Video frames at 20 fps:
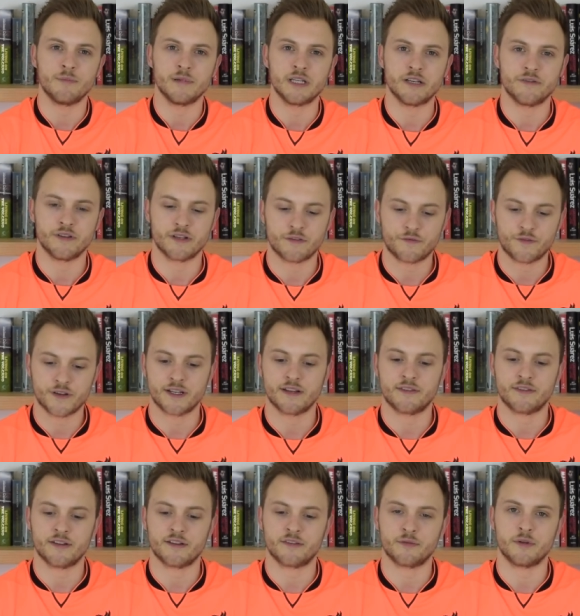a bit of an
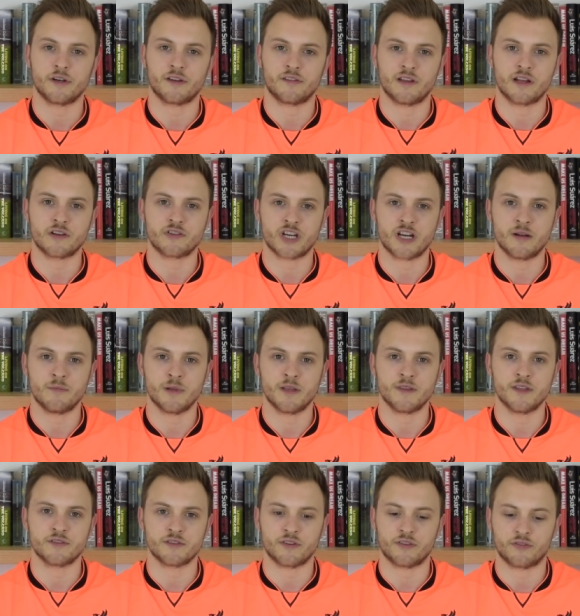affinity to
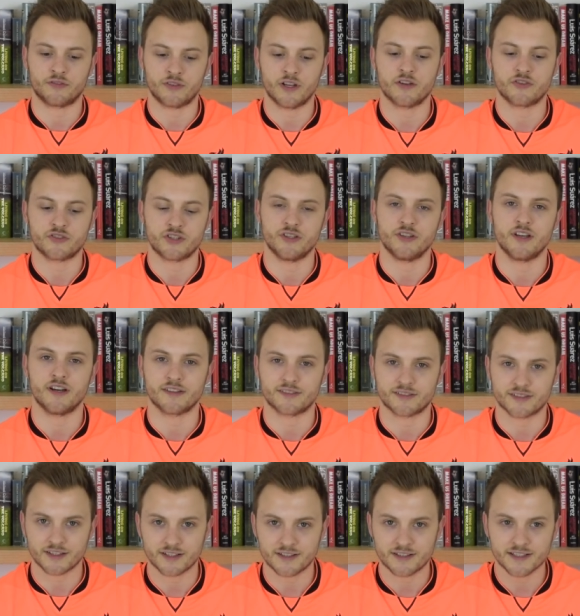Oxlade-Chamberlain. He's just such a
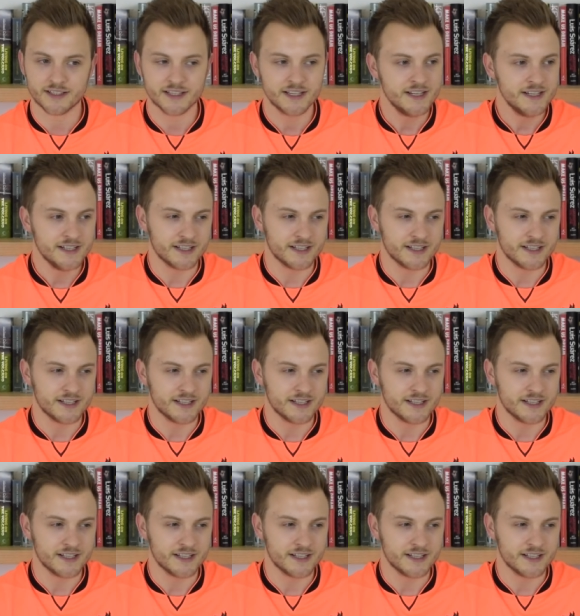nice guy.